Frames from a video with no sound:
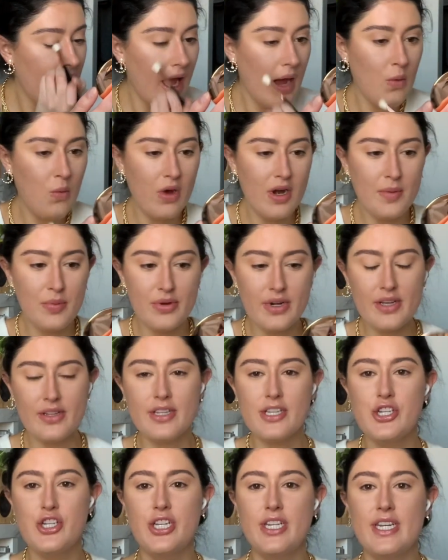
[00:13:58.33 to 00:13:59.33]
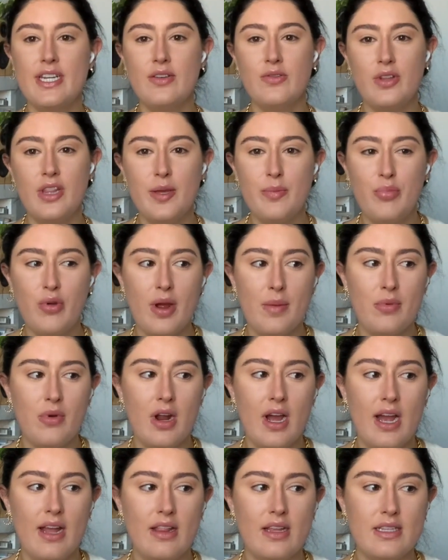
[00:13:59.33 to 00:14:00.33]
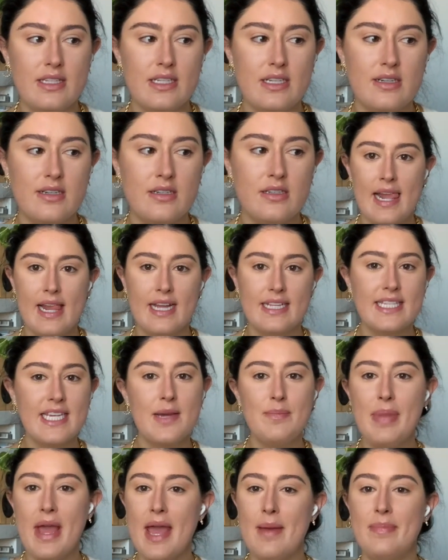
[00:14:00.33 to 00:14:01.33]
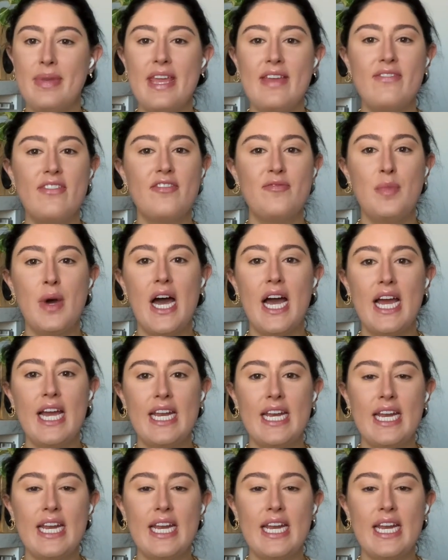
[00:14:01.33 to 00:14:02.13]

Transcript: want to point out that she didn't really prep her eyelids at all. That's like a pet peeve of mine.